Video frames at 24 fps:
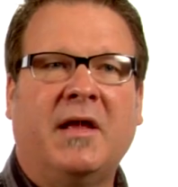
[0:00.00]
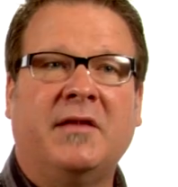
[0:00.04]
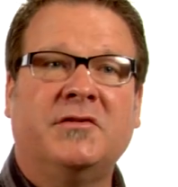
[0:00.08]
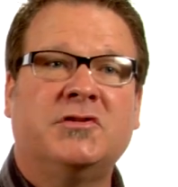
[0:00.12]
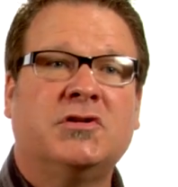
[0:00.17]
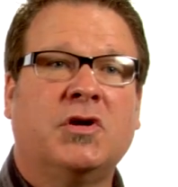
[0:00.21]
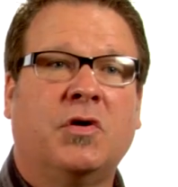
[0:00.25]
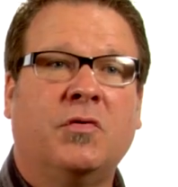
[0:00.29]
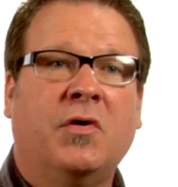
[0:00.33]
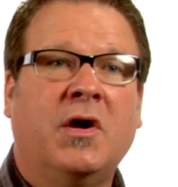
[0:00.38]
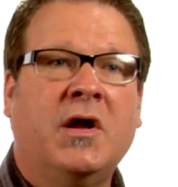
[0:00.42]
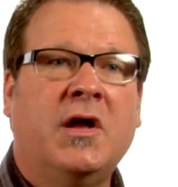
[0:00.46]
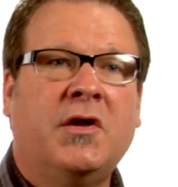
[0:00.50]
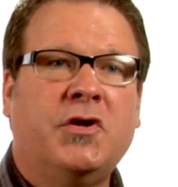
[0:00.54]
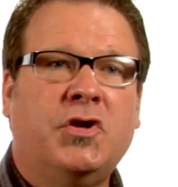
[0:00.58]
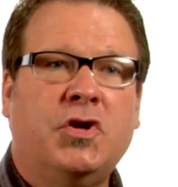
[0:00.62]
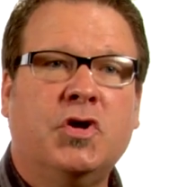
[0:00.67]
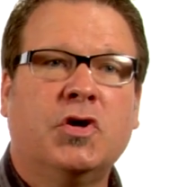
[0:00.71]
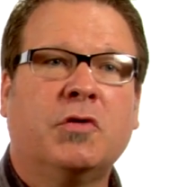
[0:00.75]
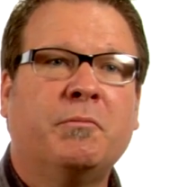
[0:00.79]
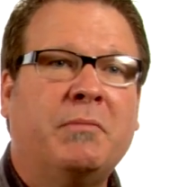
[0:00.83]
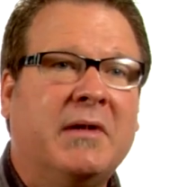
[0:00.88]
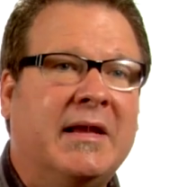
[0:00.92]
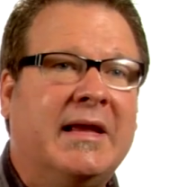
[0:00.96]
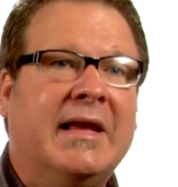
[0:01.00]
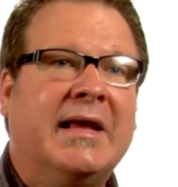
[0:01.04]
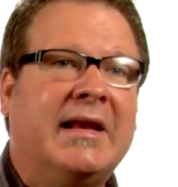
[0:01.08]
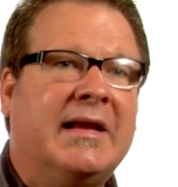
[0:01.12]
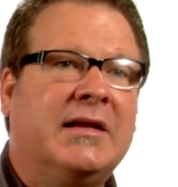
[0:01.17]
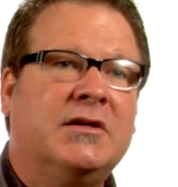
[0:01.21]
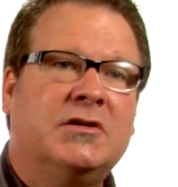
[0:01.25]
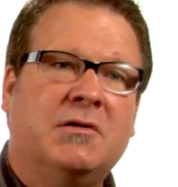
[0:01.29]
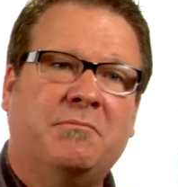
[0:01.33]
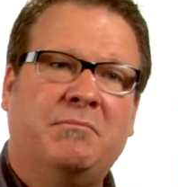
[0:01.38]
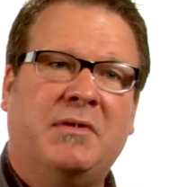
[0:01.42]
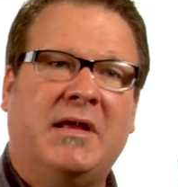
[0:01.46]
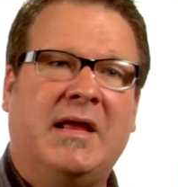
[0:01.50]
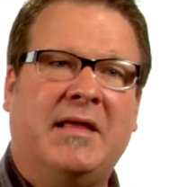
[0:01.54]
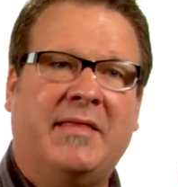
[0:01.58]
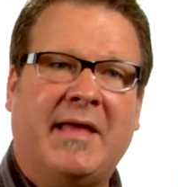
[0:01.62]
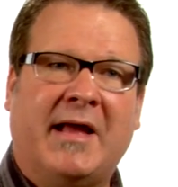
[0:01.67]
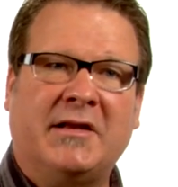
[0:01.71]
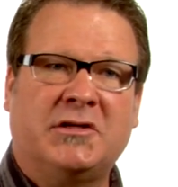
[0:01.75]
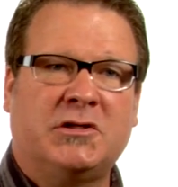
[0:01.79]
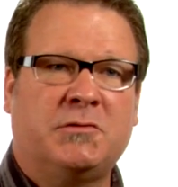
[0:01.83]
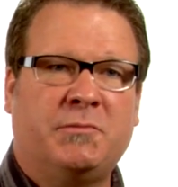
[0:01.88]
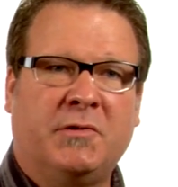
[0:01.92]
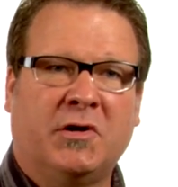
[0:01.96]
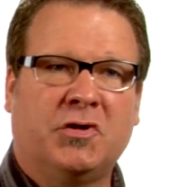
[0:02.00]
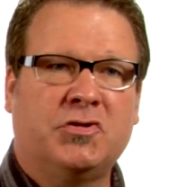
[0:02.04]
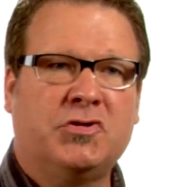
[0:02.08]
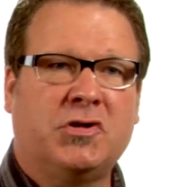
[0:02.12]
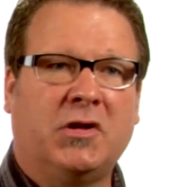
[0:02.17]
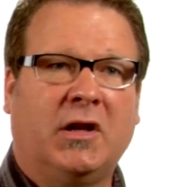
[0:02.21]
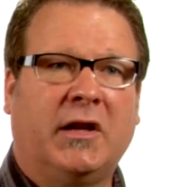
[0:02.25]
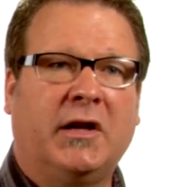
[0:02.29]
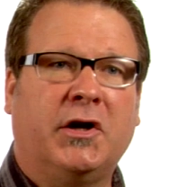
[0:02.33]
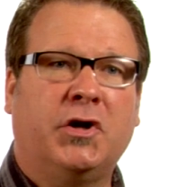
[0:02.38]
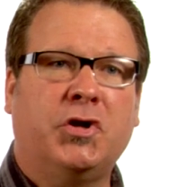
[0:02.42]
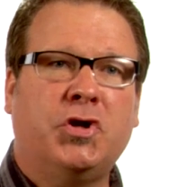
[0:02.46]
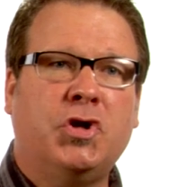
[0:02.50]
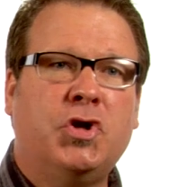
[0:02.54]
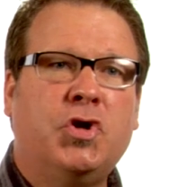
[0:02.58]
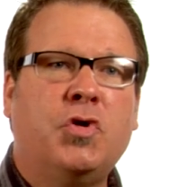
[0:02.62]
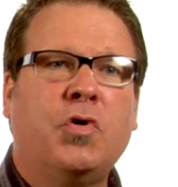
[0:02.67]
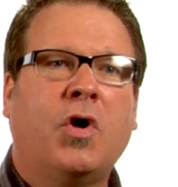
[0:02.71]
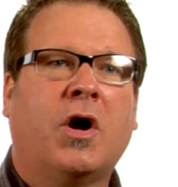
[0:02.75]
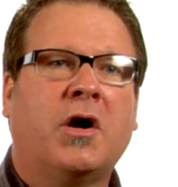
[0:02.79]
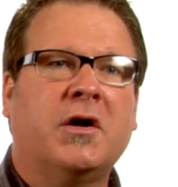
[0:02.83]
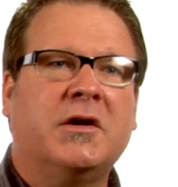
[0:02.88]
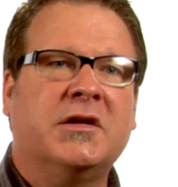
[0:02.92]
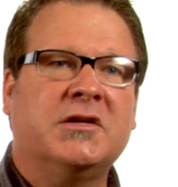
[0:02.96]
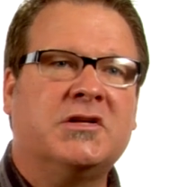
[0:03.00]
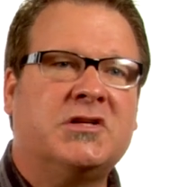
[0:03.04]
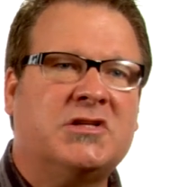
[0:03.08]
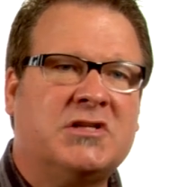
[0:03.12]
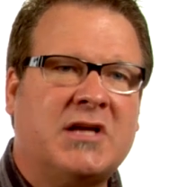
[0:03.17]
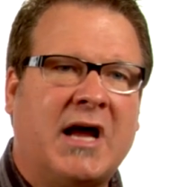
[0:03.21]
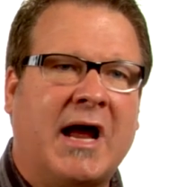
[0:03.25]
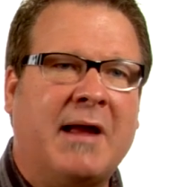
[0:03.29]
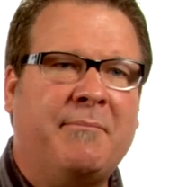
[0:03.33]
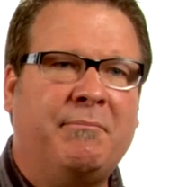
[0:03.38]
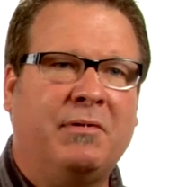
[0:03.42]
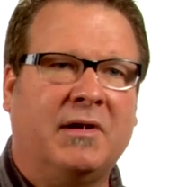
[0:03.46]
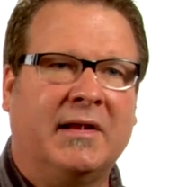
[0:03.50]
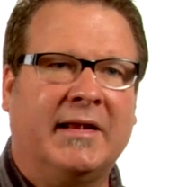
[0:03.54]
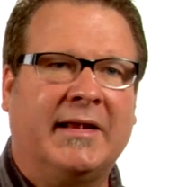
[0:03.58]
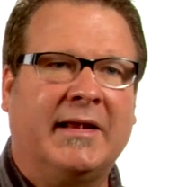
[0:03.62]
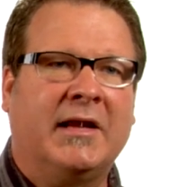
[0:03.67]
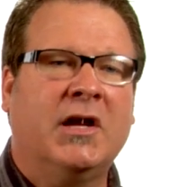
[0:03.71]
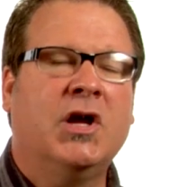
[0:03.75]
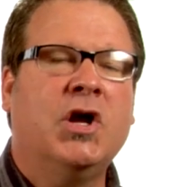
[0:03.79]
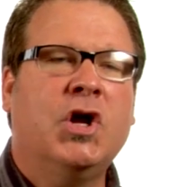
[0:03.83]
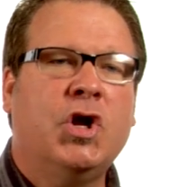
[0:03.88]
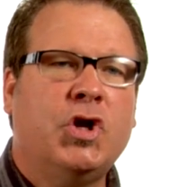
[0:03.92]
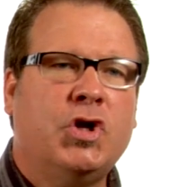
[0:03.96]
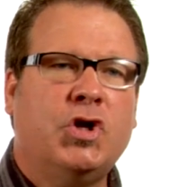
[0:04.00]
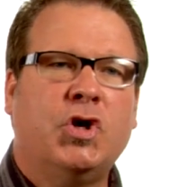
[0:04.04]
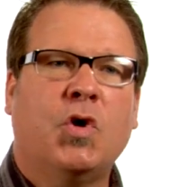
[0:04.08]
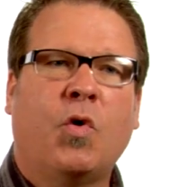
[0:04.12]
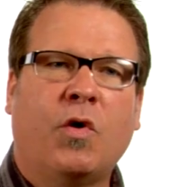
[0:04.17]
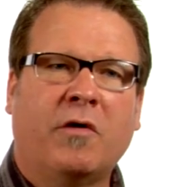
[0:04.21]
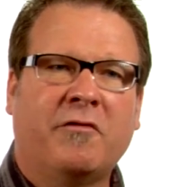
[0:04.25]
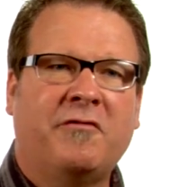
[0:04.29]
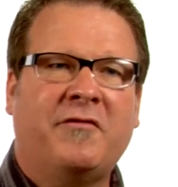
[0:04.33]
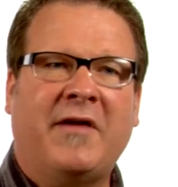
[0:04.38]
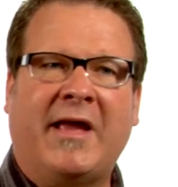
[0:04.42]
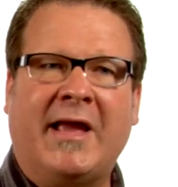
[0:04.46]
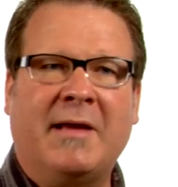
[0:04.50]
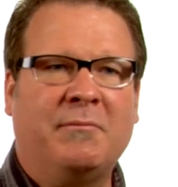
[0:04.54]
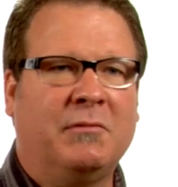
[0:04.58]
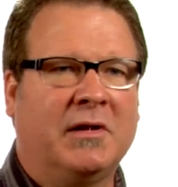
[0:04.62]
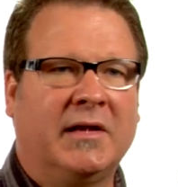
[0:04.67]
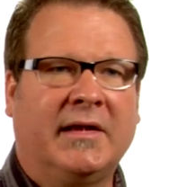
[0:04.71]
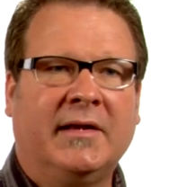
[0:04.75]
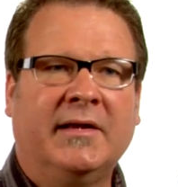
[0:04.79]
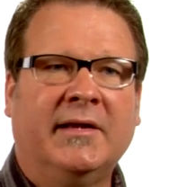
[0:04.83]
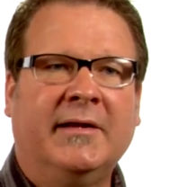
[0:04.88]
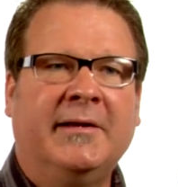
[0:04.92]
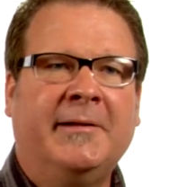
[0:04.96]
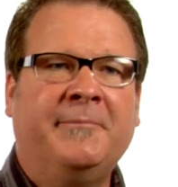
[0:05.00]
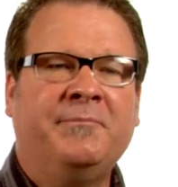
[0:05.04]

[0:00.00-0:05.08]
And so you're beginning to be that spiritual leader. You are discipling your family.